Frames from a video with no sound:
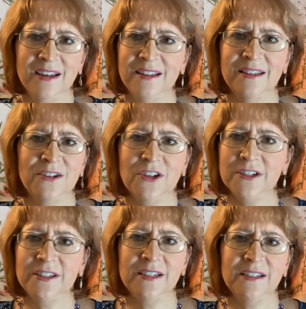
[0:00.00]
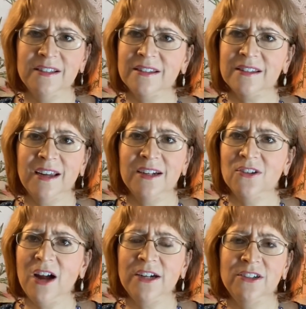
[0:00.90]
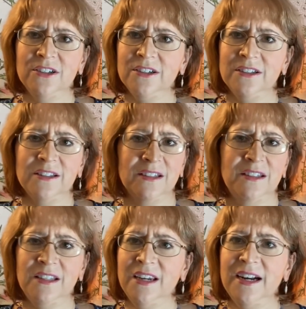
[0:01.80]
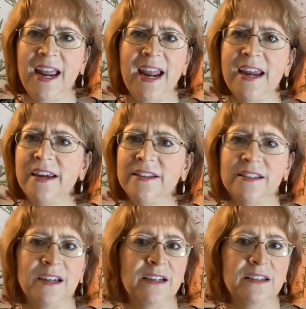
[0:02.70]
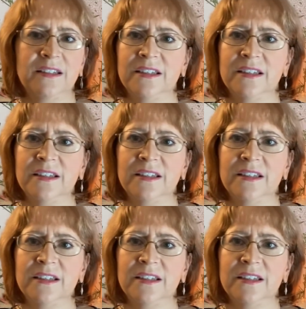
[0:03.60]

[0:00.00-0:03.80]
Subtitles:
the nurses and doctors and CNAs and,